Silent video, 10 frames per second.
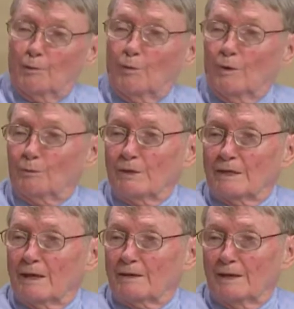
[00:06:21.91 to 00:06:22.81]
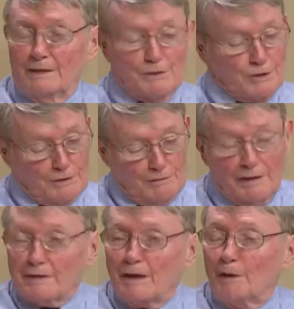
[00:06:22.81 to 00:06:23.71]
when we get, and this is a
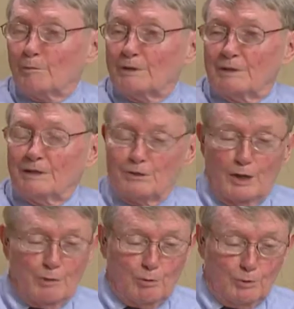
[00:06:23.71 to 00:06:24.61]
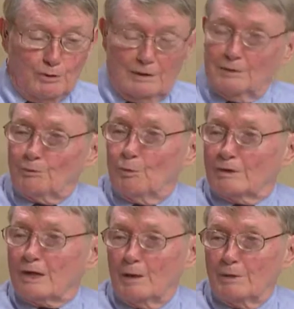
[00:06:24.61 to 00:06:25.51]
very common example,
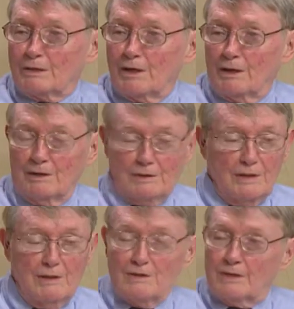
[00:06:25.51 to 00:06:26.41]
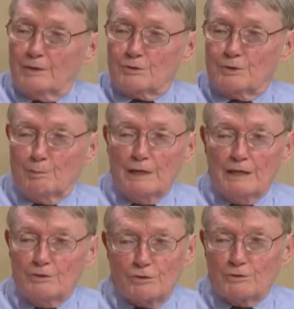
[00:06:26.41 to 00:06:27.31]
one comment card says the
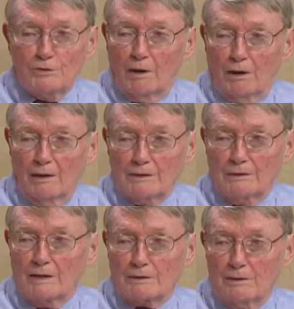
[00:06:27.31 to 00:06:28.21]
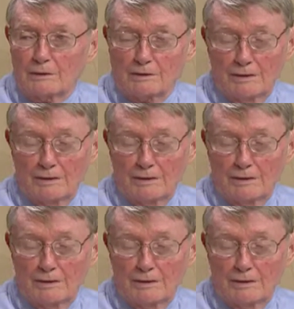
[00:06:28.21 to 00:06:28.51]
beans are too hard, they're not cooked.